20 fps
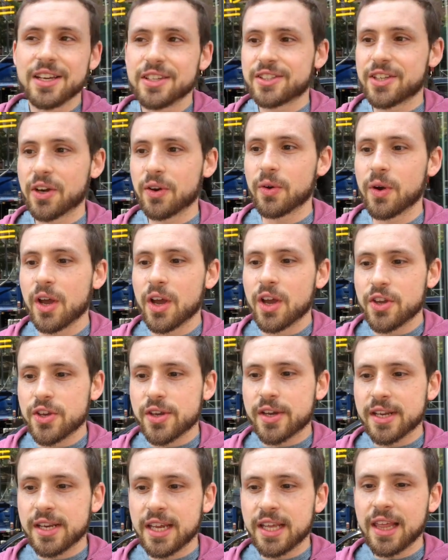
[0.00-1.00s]
So
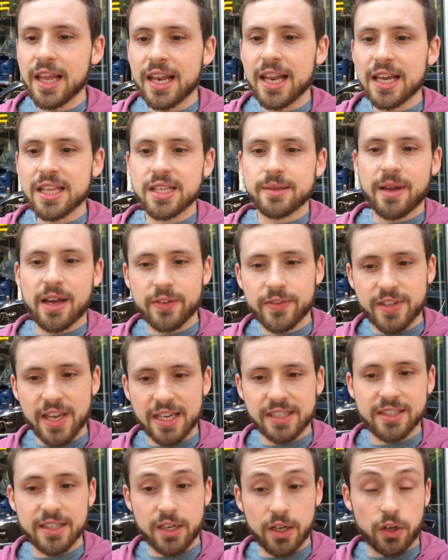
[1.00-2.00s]
you can either let them have
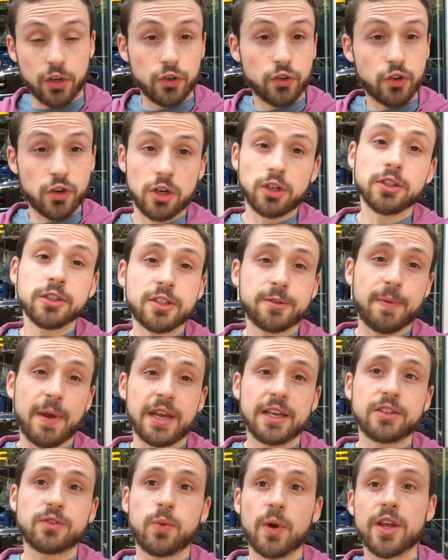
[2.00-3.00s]
sex in a controlled
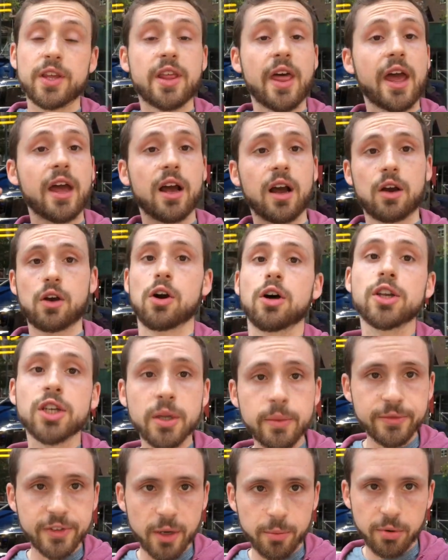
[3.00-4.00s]
space where the
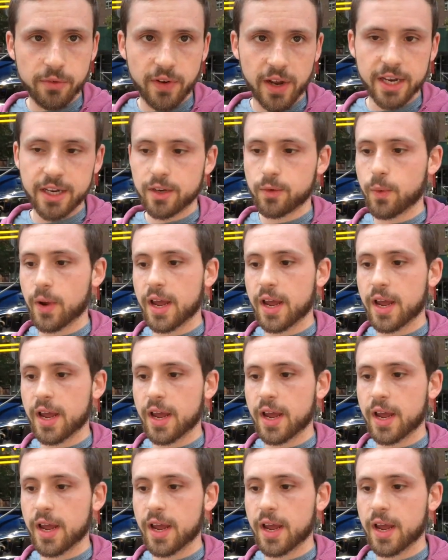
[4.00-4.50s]
condoms are provided,